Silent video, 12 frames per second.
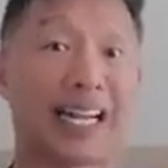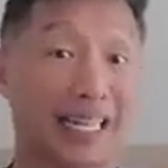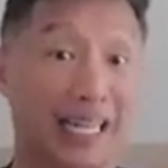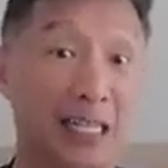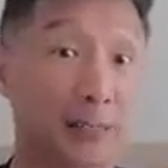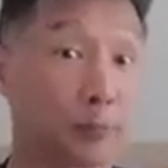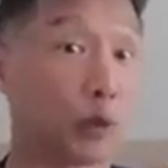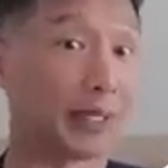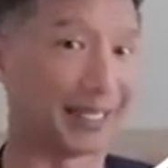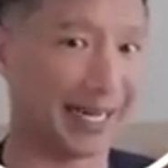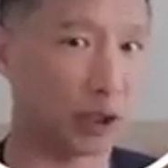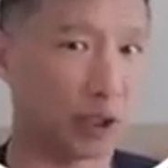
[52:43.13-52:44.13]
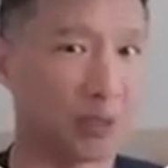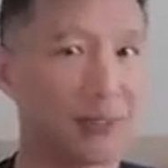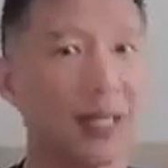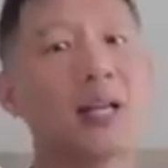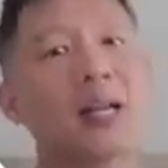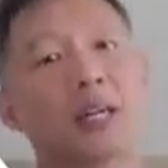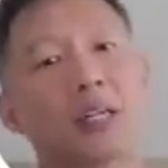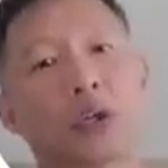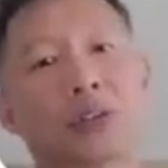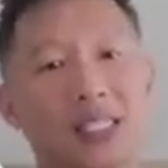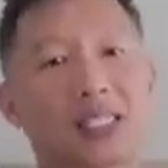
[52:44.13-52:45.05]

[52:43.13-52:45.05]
and exploitation. So